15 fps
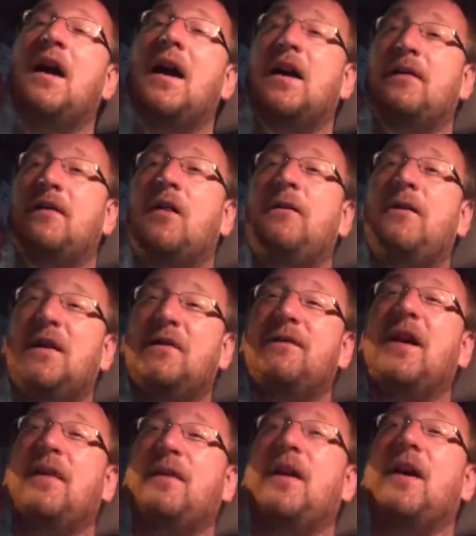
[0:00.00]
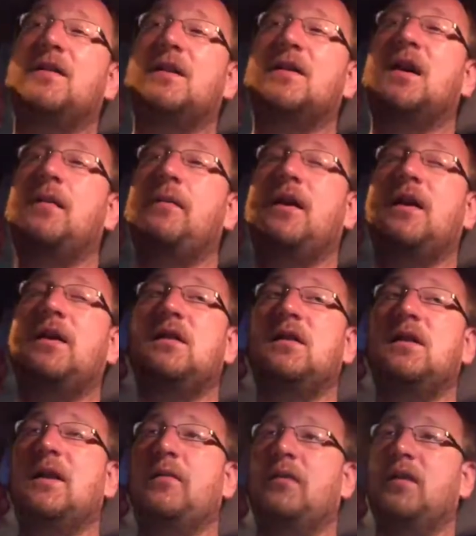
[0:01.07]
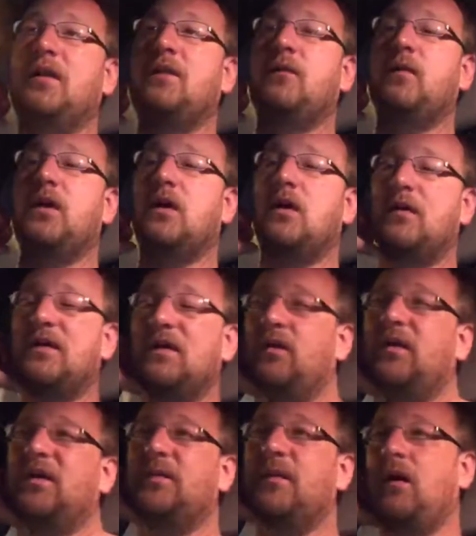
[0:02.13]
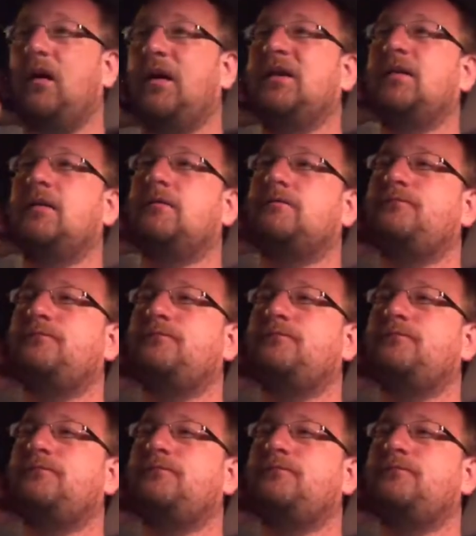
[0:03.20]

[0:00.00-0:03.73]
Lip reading: Out of all 55,000 denominations, I believe we are still the smallest.